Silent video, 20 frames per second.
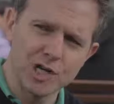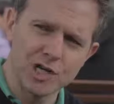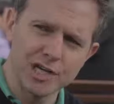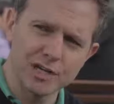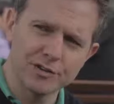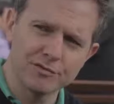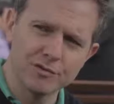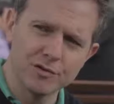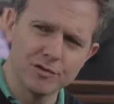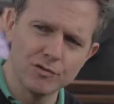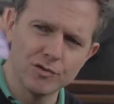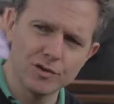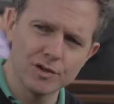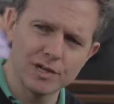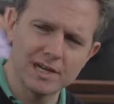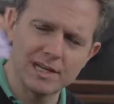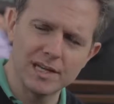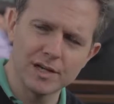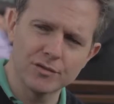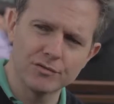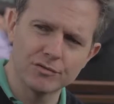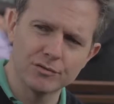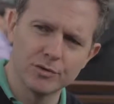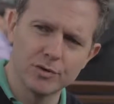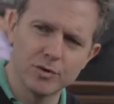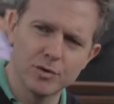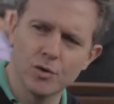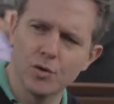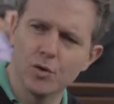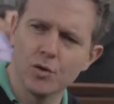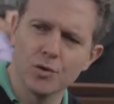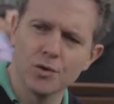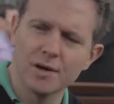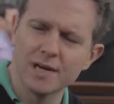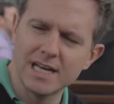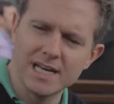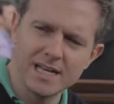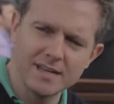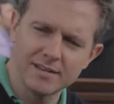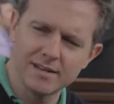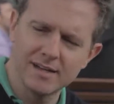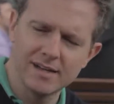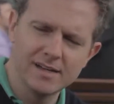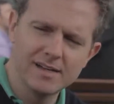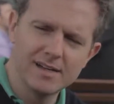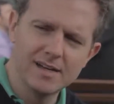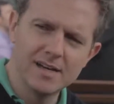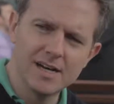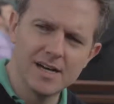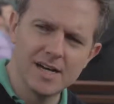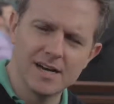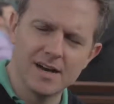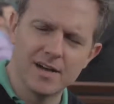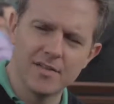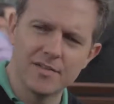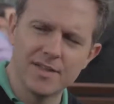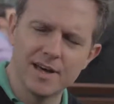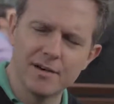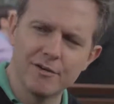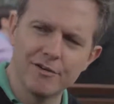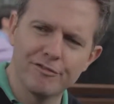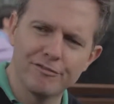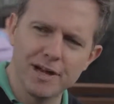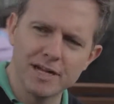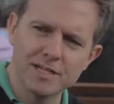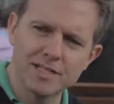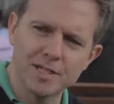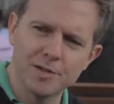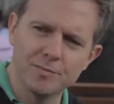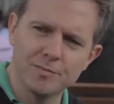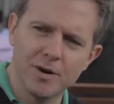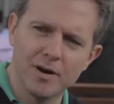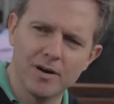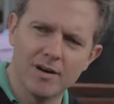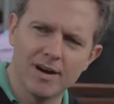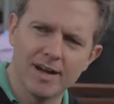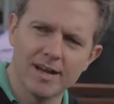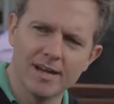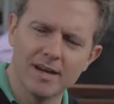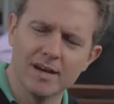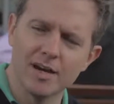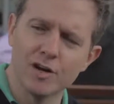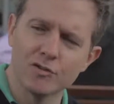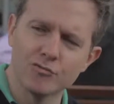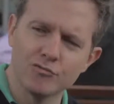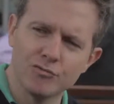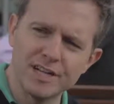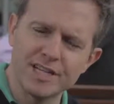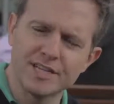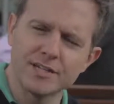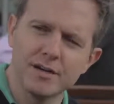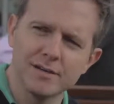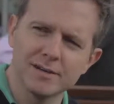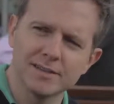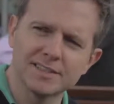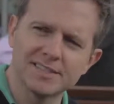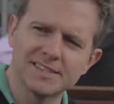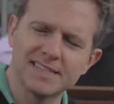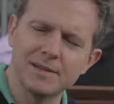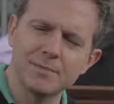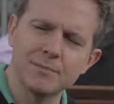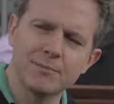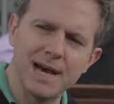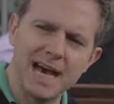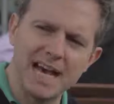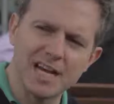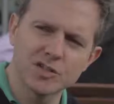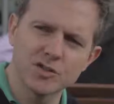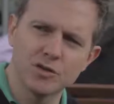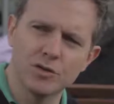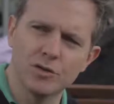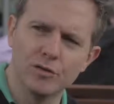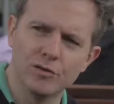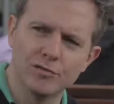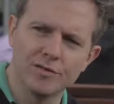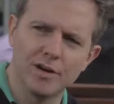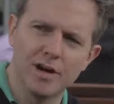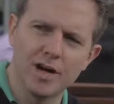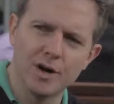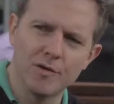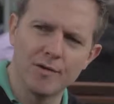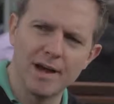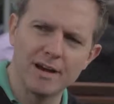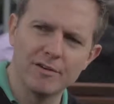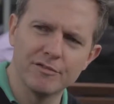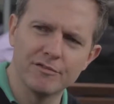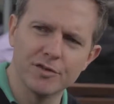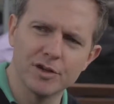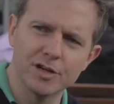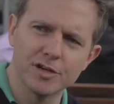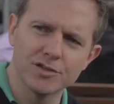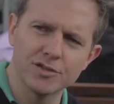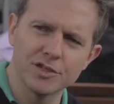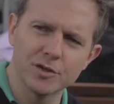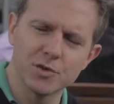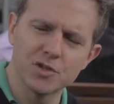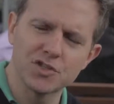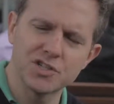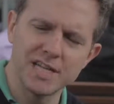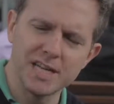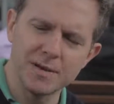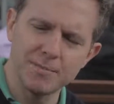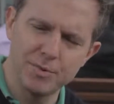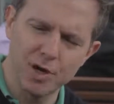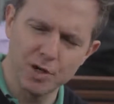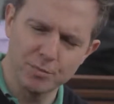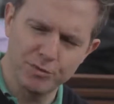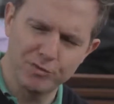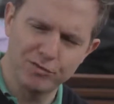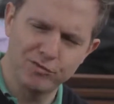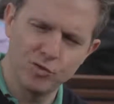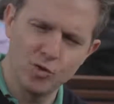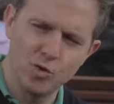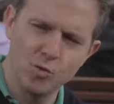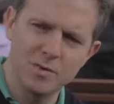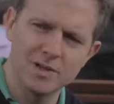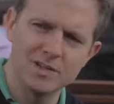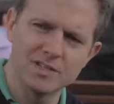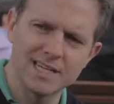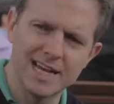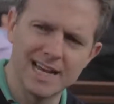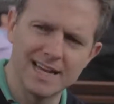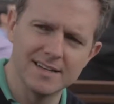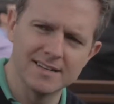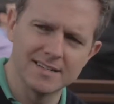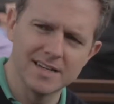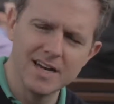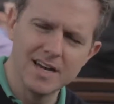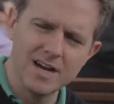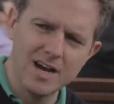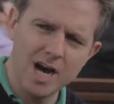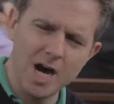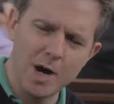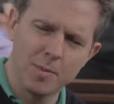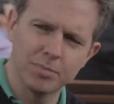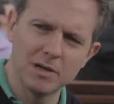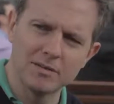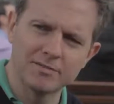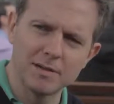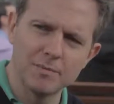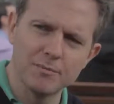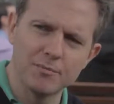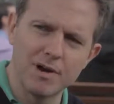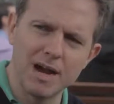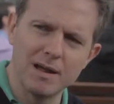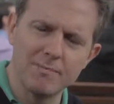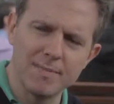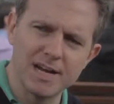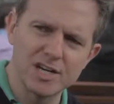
click through, click through, or either uh, they're affected by uh, retargeted impacts of our adverts. So we're seeing both performance and uplift in brand